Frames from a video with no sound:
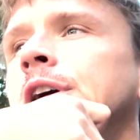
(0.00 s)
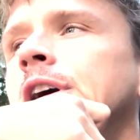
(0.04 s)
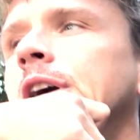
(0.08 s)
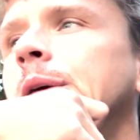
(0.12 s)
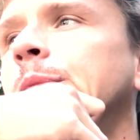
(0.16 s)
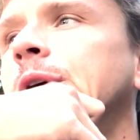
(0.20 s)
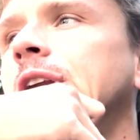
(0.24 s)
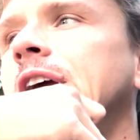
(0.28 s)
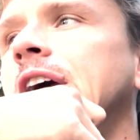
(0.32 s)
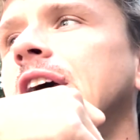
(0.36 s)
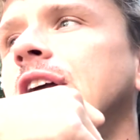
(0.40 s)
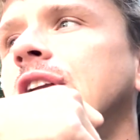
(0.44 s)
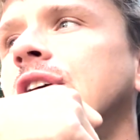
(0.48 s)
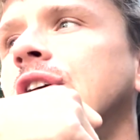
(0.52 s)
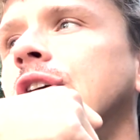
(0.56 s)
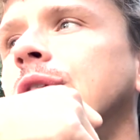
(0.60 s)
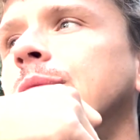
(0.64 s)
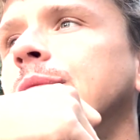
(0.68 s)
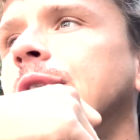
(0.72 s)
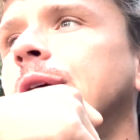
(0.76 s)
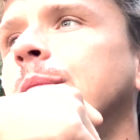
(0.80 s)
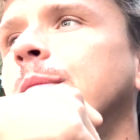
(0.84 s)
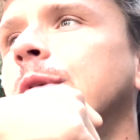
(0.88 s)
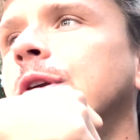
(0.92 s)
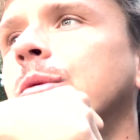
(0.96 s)
I'm gonna head home
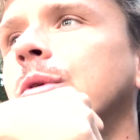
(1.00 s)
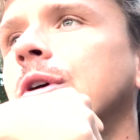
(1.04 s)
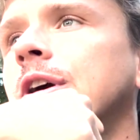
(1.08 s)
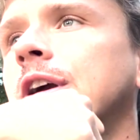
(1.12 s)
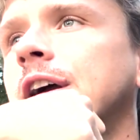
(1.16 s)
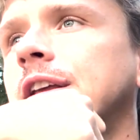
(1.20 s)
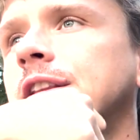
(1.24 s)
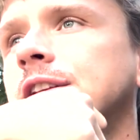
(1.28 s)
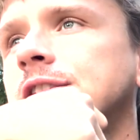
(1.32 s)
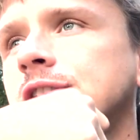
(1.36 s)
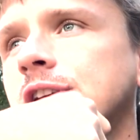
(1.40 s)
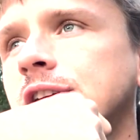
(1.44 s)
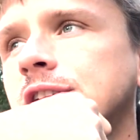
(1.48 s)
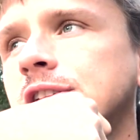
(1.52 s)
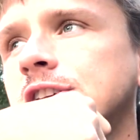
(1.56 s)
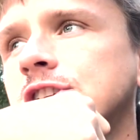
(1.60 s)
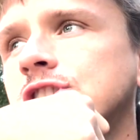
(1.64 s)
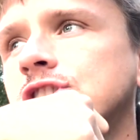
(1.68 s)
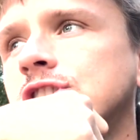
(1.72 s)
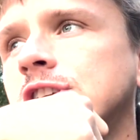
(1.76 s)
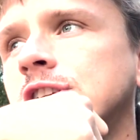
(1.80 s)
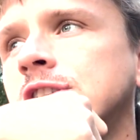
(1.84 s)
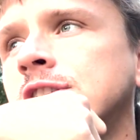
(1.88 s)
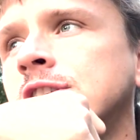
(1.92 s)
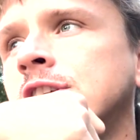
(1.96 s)
and I'm gonna work on this
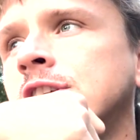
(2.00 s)
audition.